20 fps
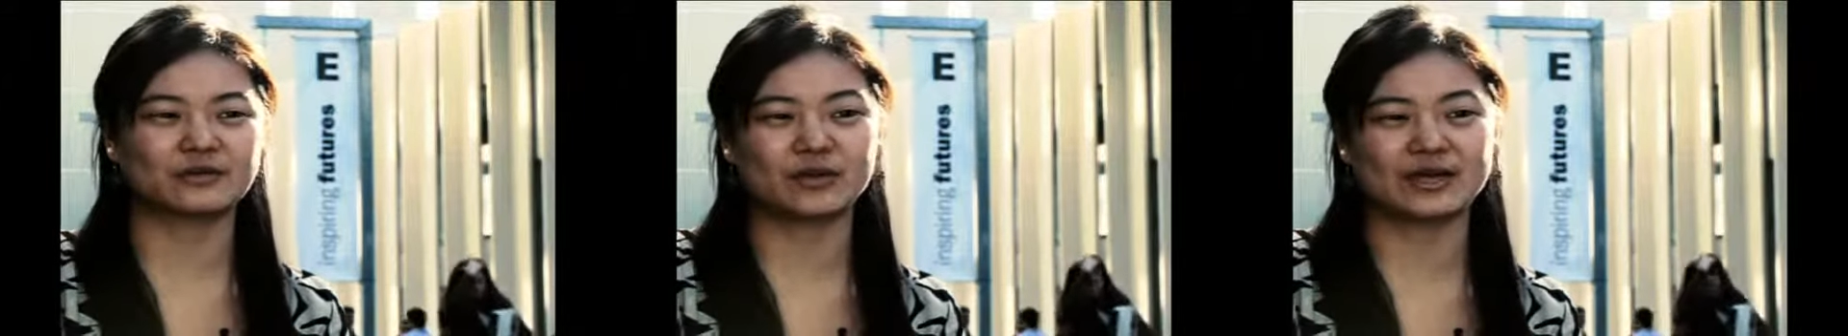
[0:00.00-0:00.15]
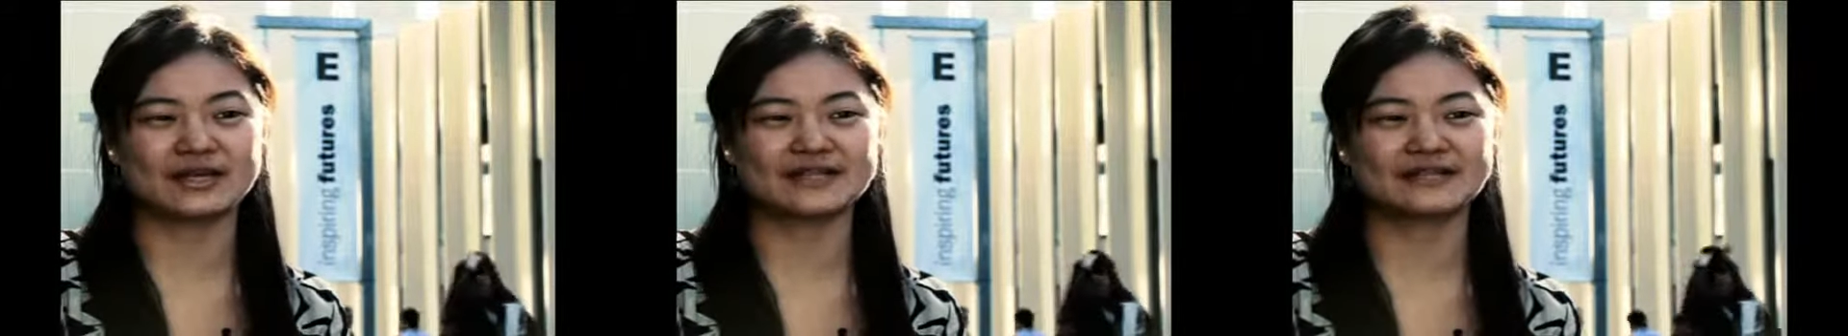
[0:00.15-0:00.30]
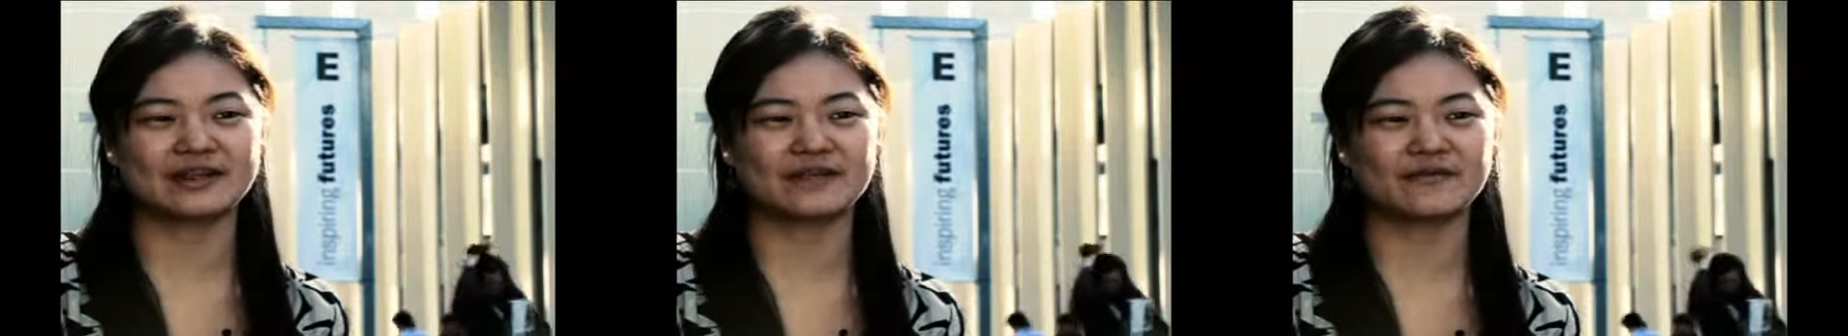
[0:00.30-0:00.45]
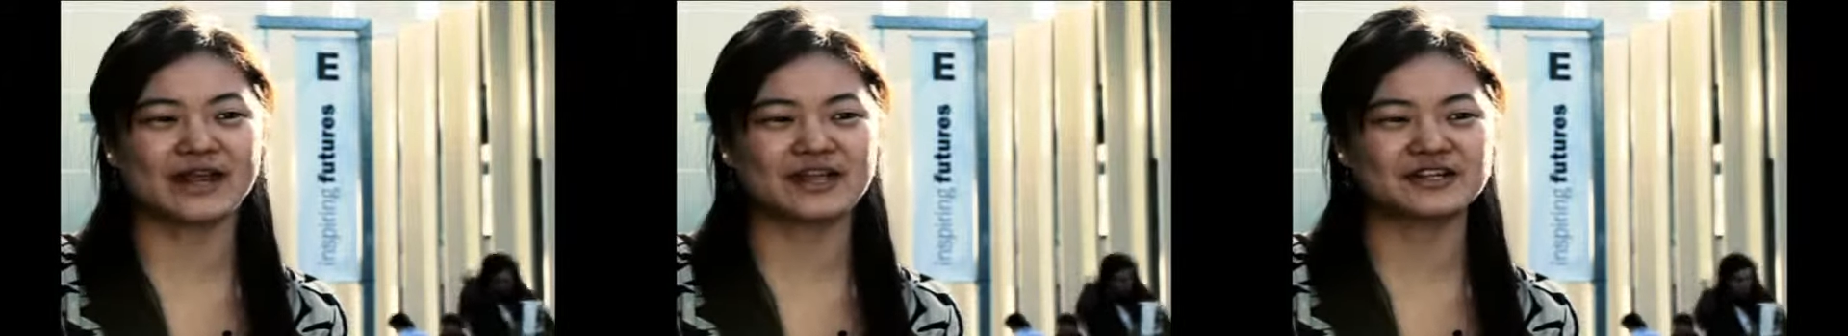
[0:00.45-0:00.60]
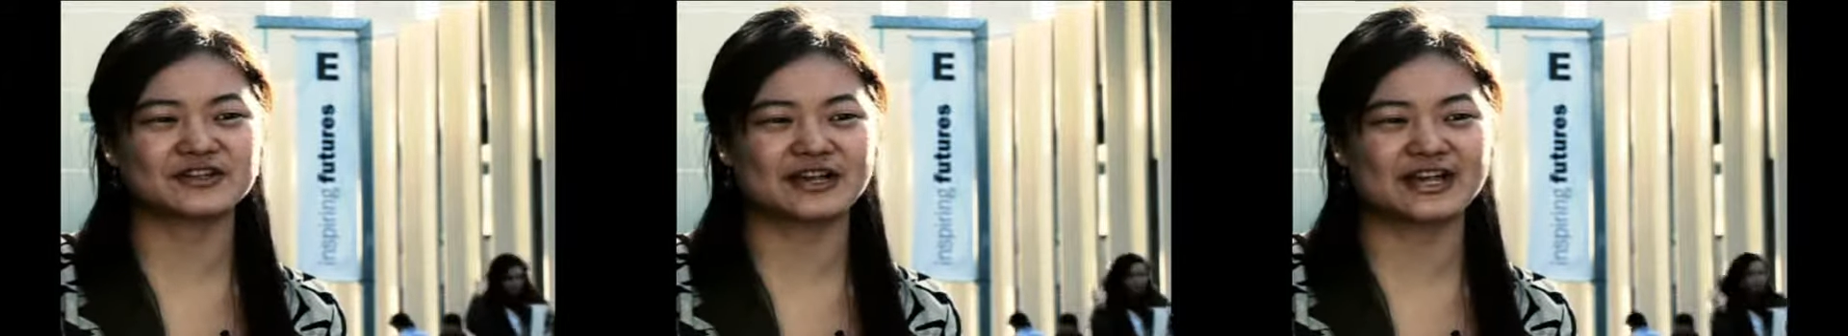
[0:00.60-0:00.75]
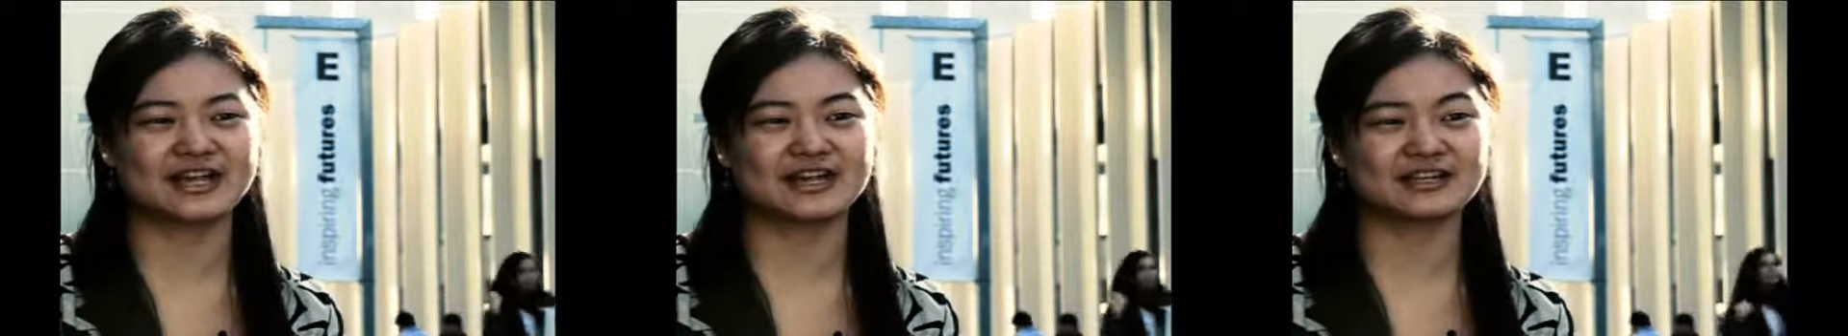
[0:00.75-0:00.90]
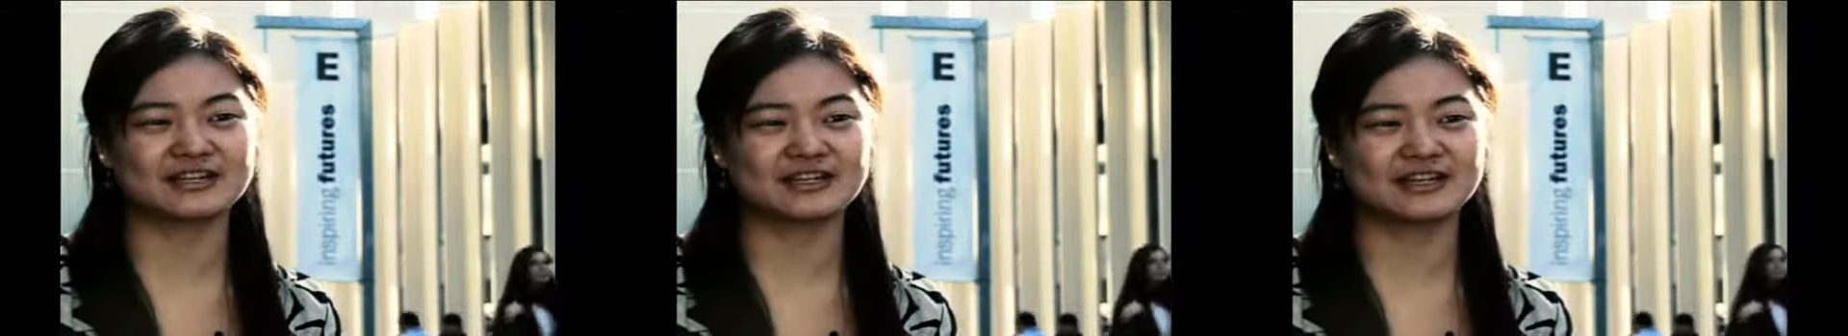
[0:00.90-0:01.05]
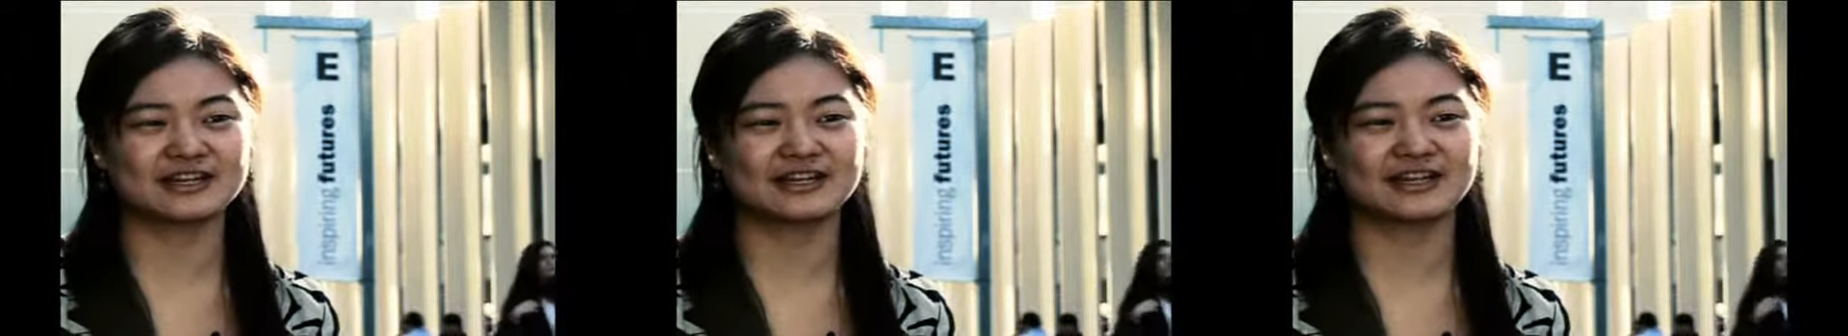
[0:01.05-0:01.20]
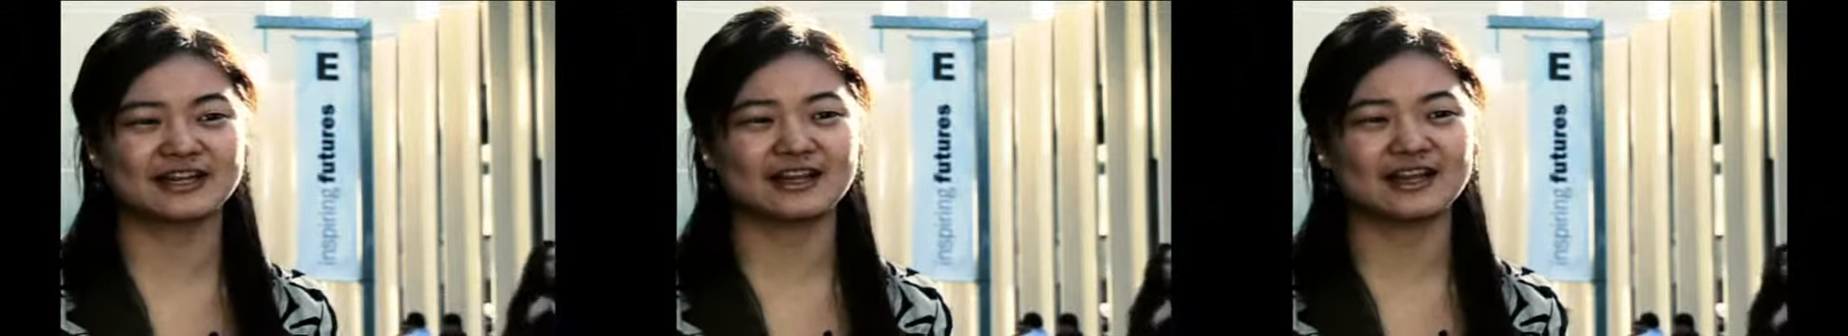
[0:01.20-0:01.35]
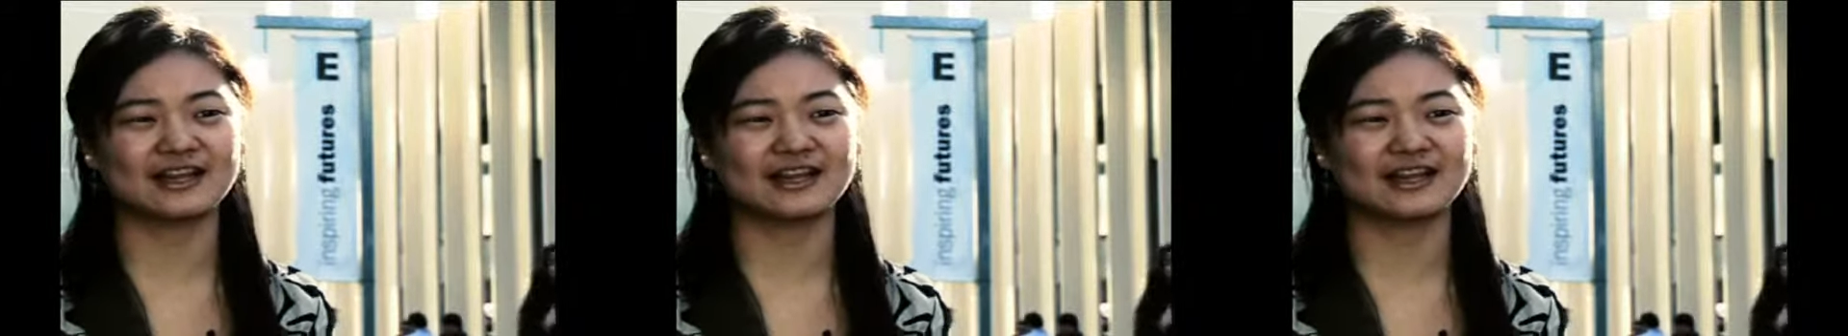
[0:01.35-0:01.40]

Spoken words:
ways of education